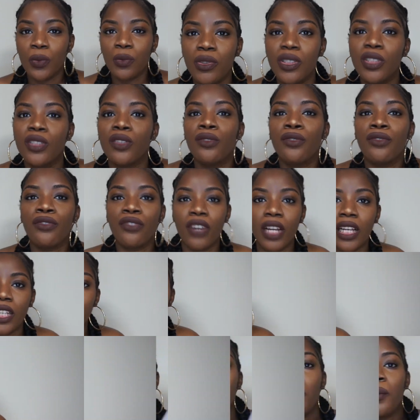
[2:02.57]
still
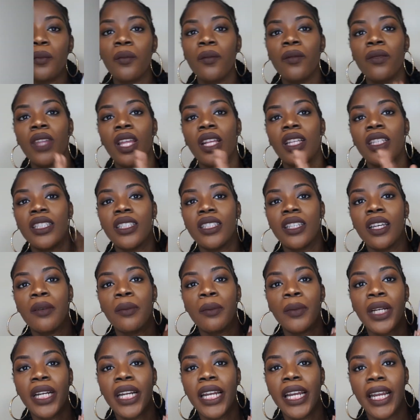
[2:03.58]
fresh.
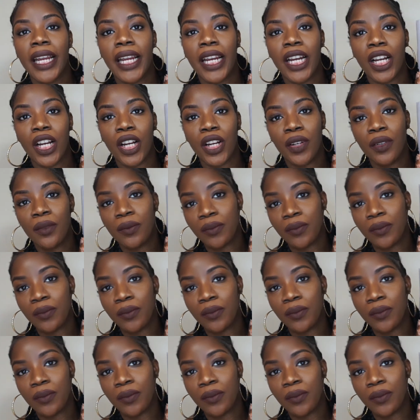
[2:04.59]
Somewhere here.